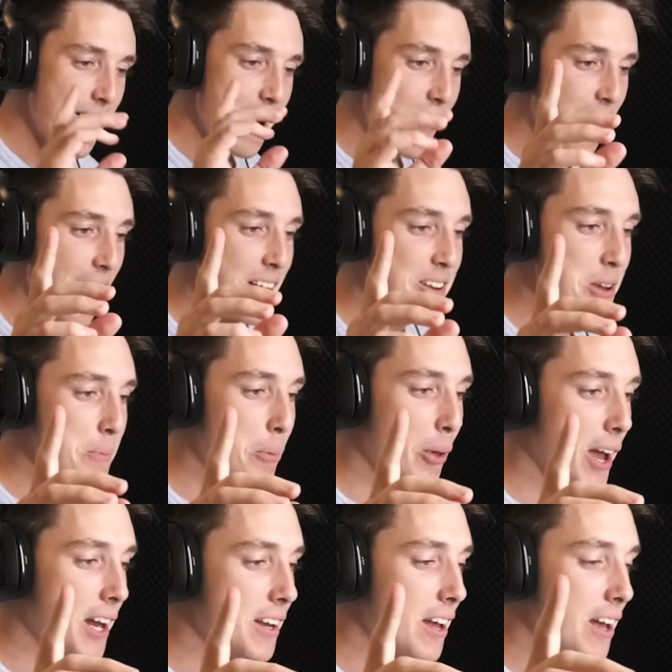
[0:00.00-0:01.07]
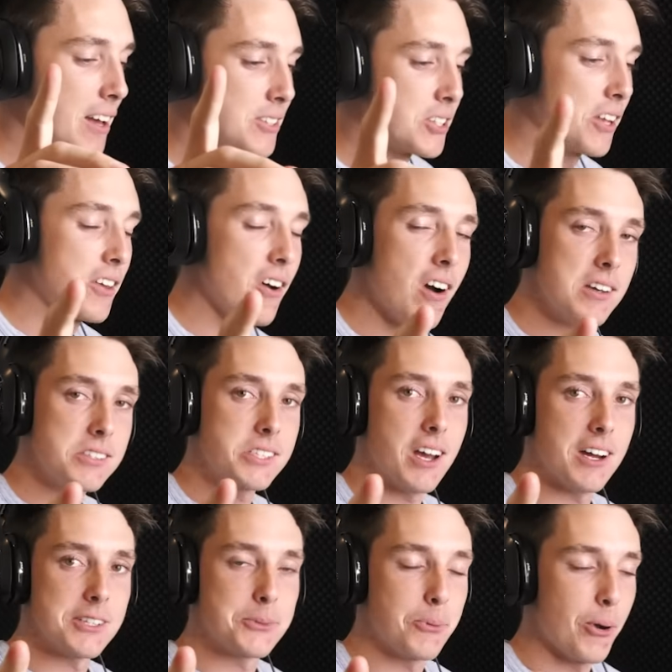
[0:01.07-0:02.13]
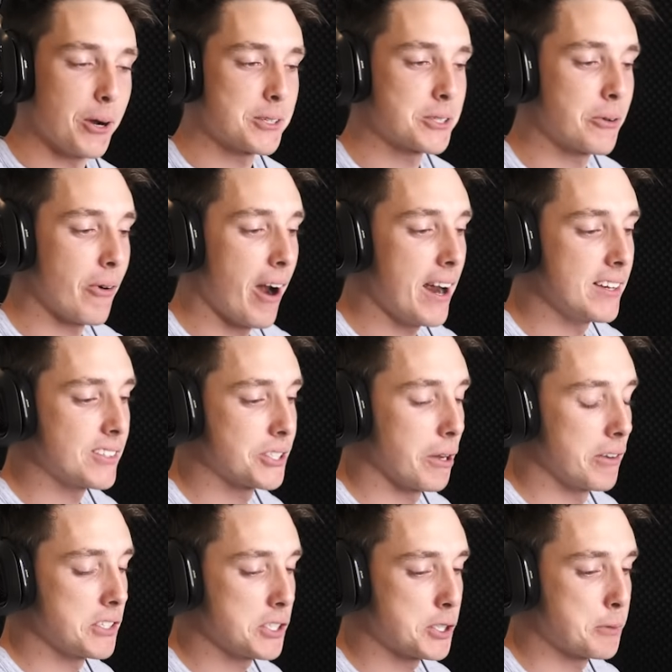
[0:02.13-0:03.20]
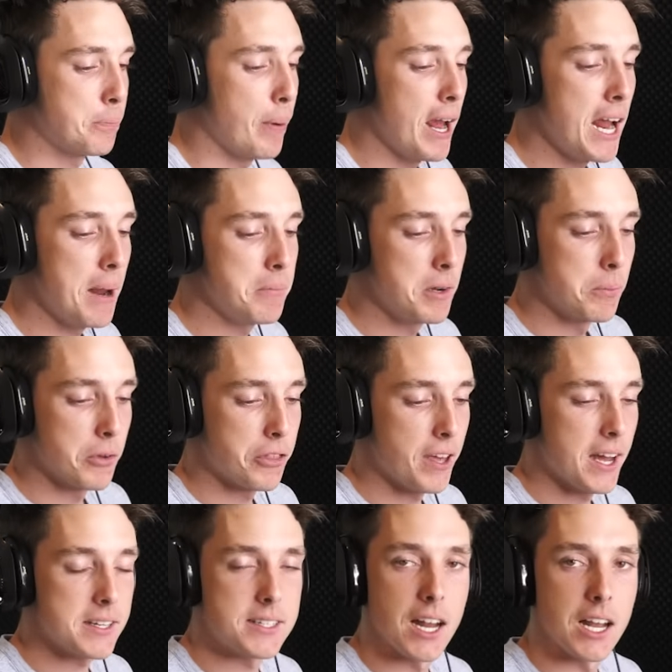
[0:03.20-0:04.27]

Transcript: All right, new plan. So the ice guns worked great, so I just spammed them without